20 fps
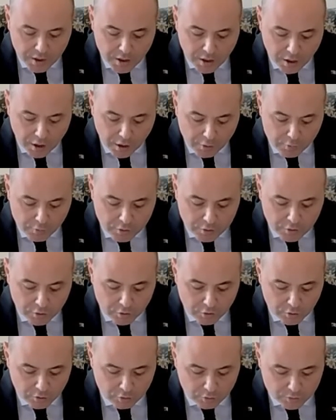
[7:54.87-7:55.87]
I will
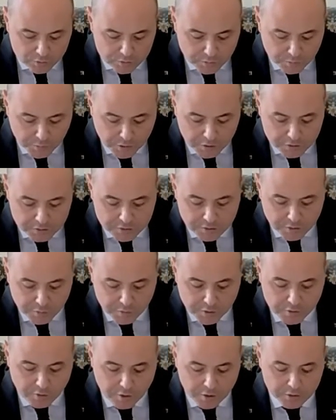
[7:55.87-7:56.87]
conclude by
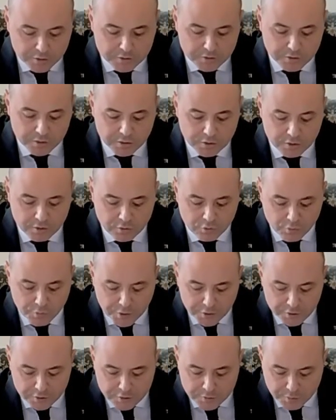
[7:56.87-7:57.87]
summarizing
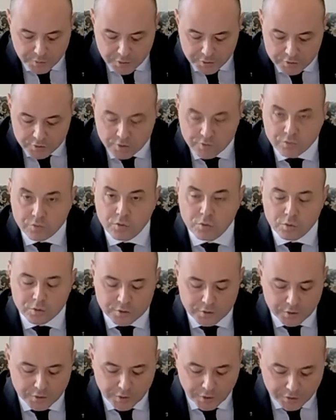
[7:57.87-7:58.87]
Romania's pledges for
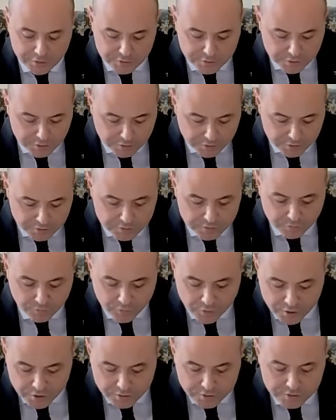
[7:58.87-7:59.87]
the next years.
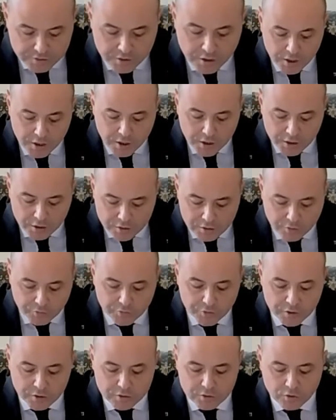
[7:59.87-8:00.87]
First, in the
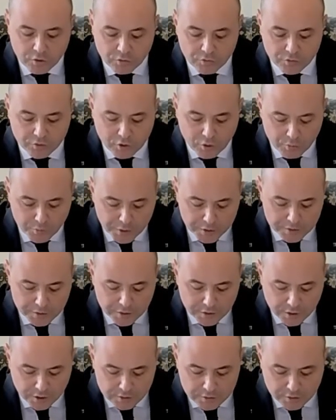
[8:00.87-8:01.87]
field of
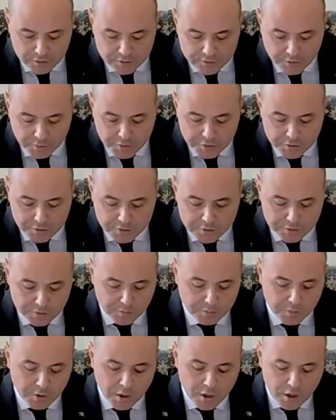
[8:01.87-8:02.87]
combating
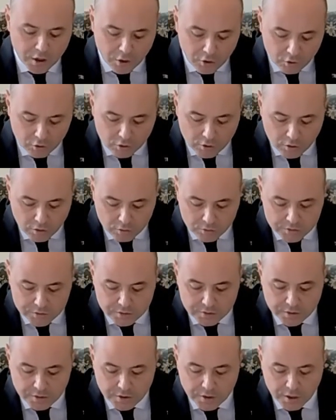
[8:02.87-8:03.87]
anti-Semitism, Holocaust
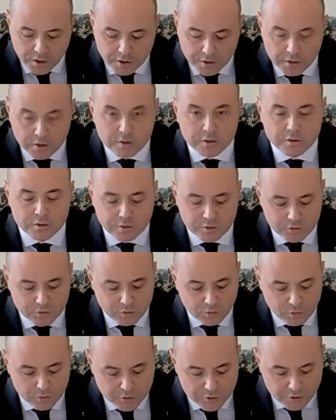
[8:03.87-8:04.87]
denial and
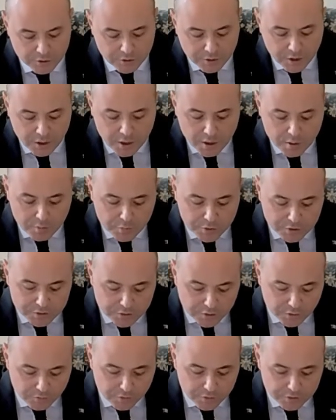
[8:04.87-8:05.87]
distortion,
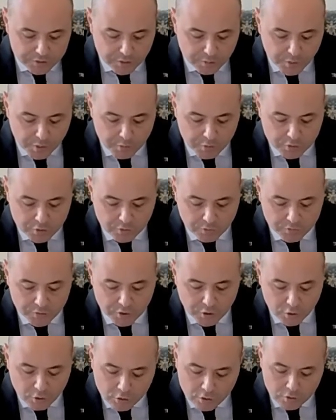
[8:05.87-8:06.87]
preserving the memory of the
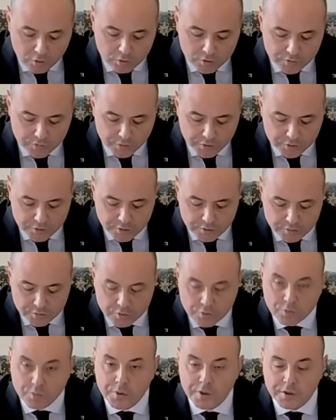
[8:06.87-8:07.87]
Holocaust victims,
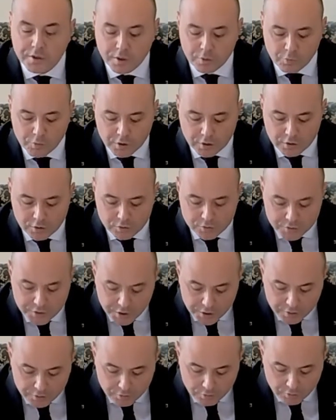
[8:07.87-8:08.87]
Romania will
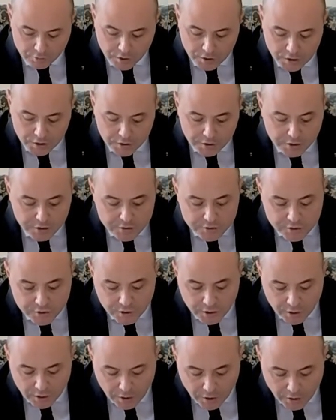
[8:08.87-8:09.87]
continue its
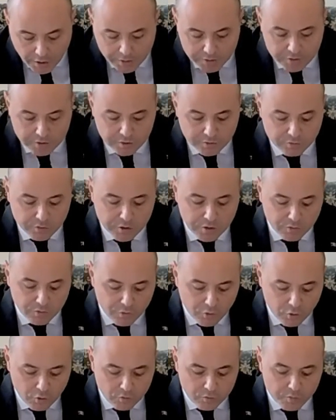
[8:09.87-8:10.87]
active
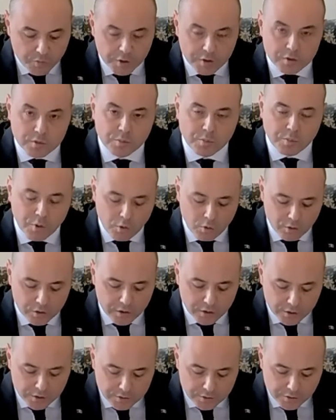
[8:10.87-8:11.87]
involvement
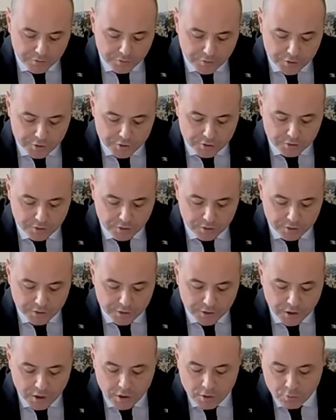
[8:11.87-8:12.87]
both internationally
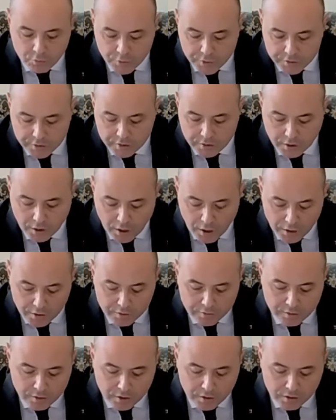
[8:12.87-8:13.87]
with
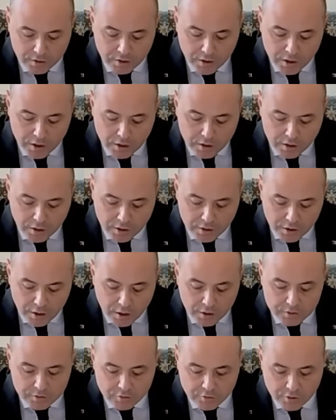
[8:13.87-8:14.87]
IHRA and
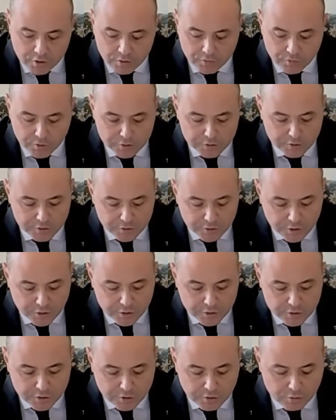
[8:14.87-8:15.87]
other relevant
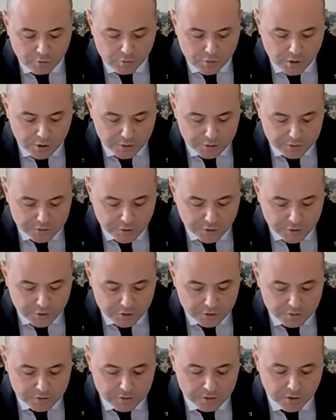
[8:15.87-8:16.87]
international
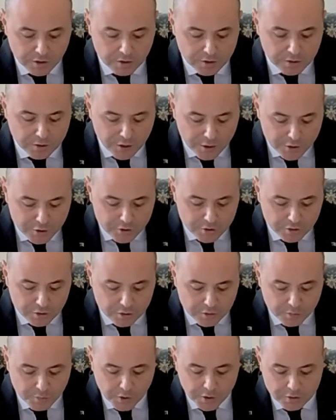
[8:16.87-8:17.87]
organizations and
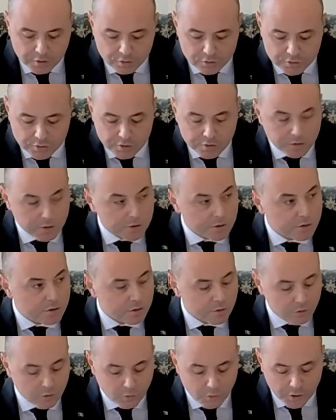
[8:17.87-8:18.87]
nationally by continuing
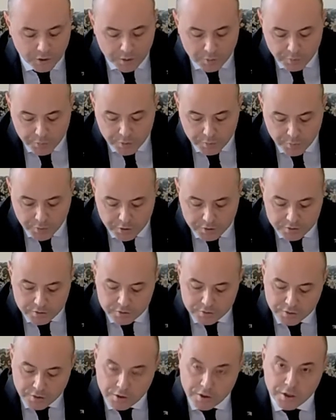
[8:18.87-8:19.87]
to
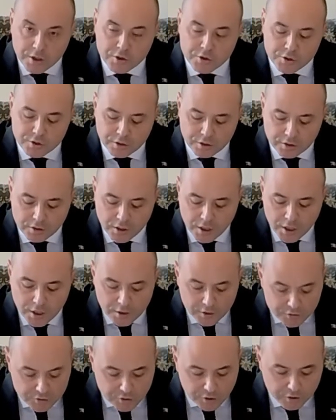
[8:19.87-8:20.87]
implement the national
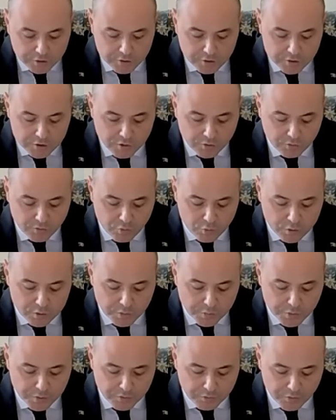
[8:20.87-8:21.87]
strategy for the
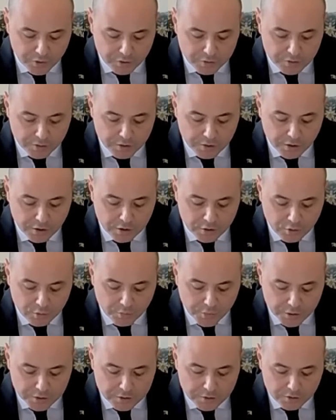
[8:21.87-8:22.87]
preventing and
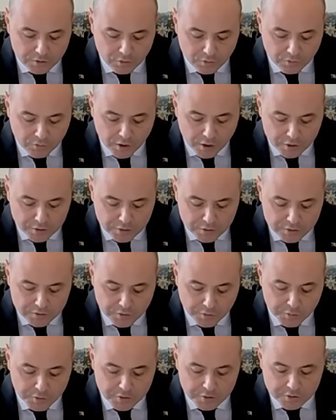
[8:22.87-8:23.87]
combating of
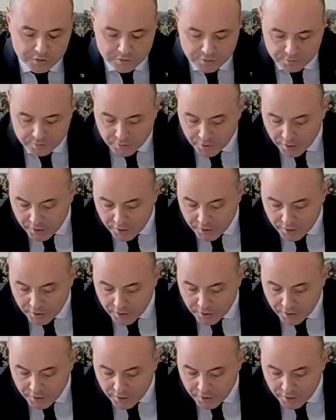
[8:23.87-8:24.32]
anti-Semitism.